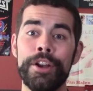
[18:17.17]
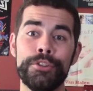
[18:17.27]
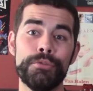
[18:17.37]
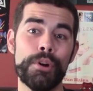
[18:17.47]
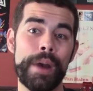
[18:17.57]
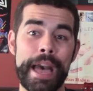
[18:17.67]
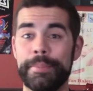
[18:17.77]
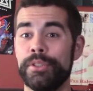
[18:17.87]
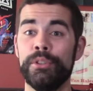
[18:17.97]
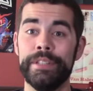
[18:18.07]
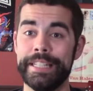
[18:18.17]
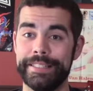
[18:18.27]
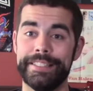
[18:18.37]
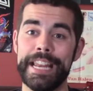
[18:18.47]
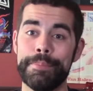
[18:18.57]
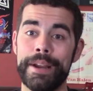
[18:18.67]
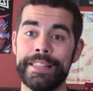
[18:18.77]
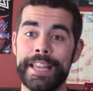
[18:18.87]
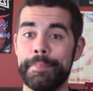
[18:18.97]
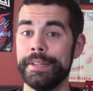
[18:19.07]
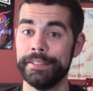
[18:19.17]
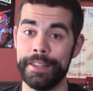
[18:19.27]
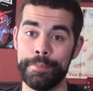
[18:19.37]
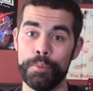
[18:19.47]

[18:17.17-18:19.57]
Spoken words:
to go absolutely insane by the end because they've